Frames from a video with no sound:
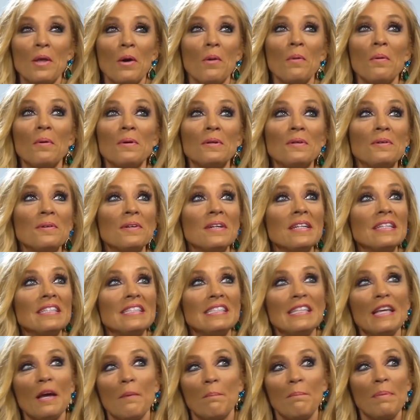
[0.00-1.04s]
Or you're gonna
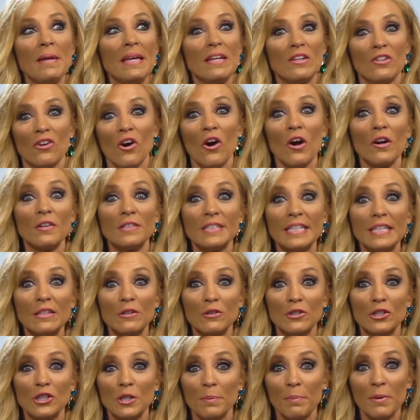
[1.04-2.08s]
see a big car
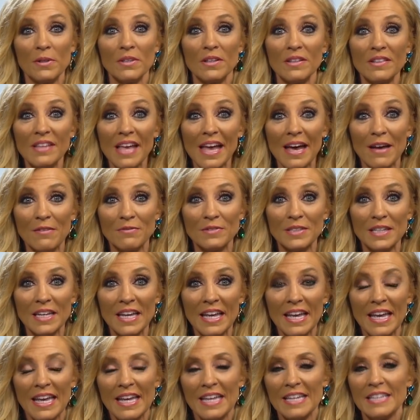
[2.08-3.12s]
dealership on the left.
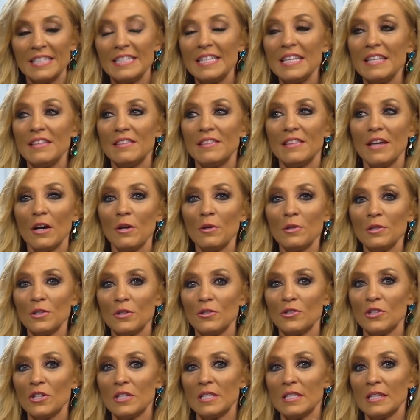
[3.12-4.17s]
See, those are
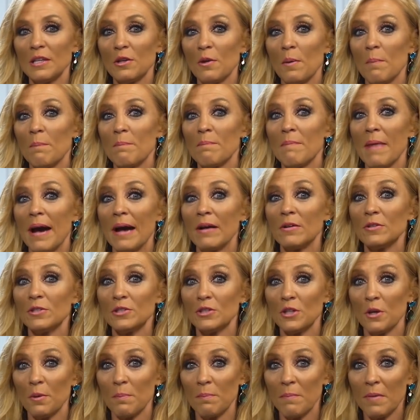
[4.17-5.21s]
just little
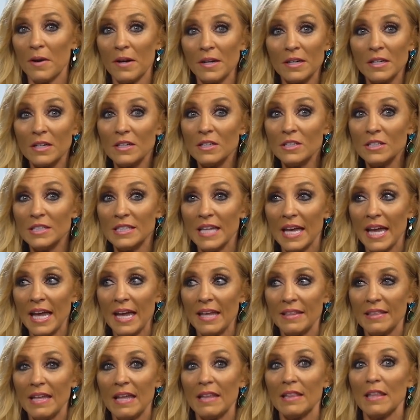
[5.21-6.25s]
milestone markers
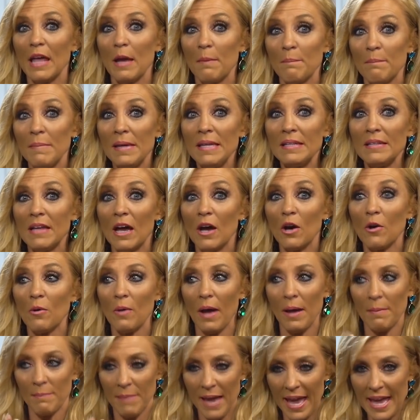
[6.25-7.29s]
that let me know
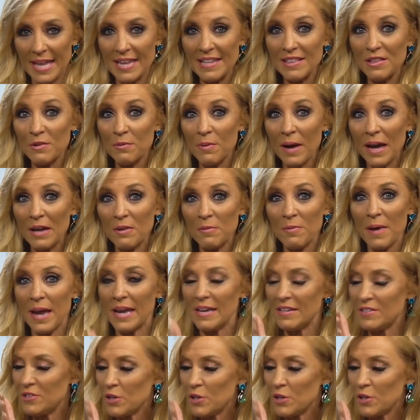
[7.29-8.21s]
I'm headed the right way.